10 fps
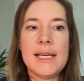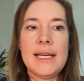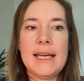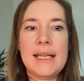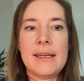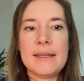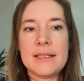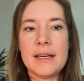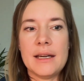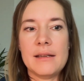And
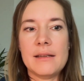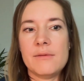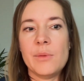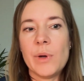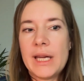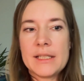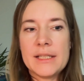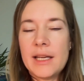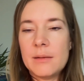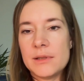yeah, we were
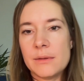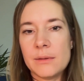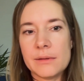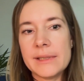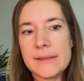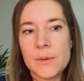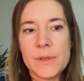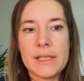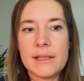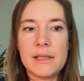actually able to increase those
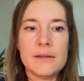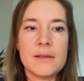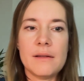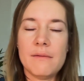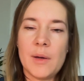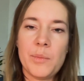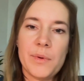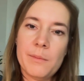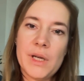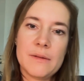clickouts on web
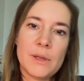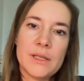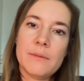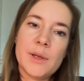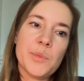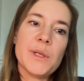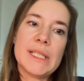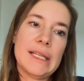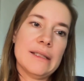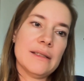by
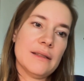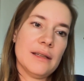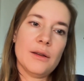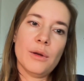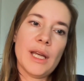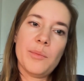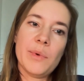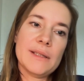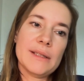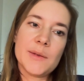21% and on app
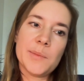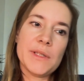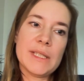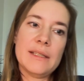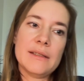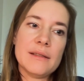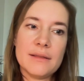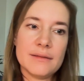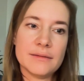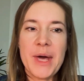by 6%.
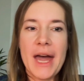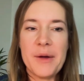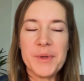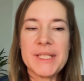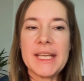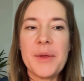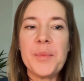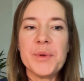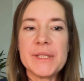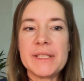I would say the
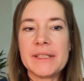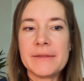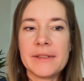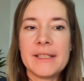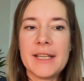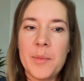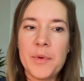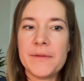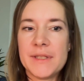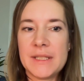most significant
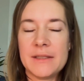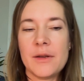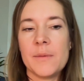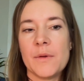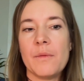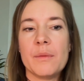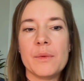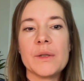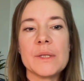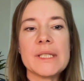uplifts in terms of what
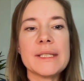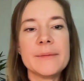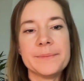we could see.